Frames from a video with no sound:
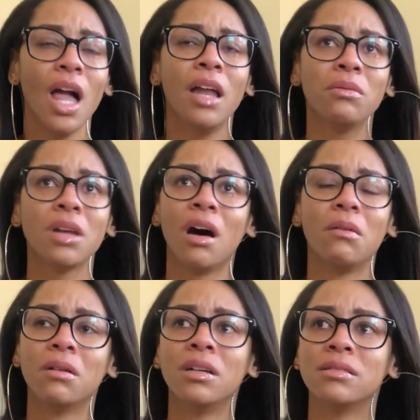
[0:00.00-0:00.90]
I don't
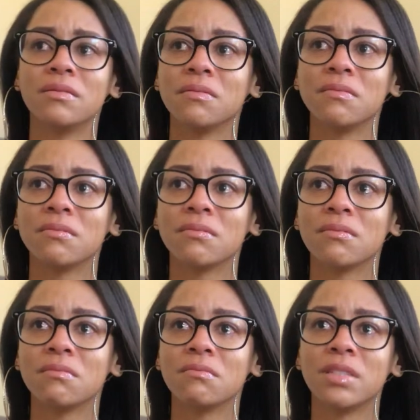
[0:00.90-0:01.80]
know.
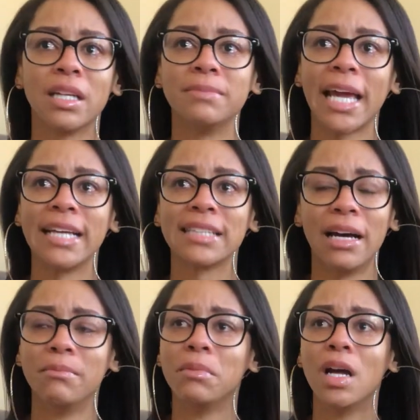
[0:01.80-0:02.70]
Some days
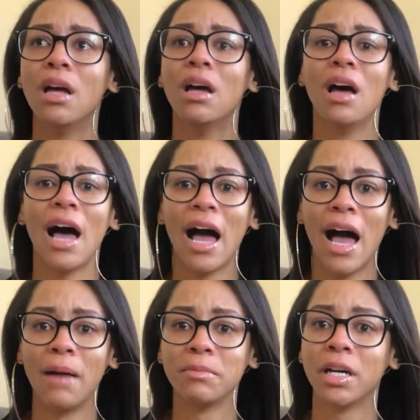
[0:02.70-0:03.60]

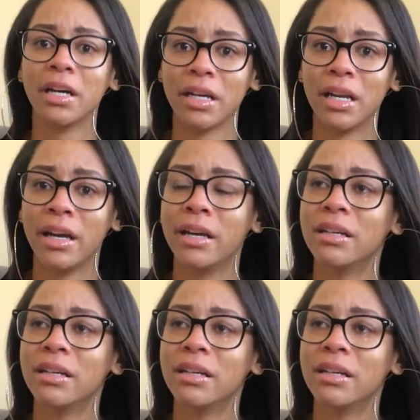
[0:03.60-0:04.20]
I'm good.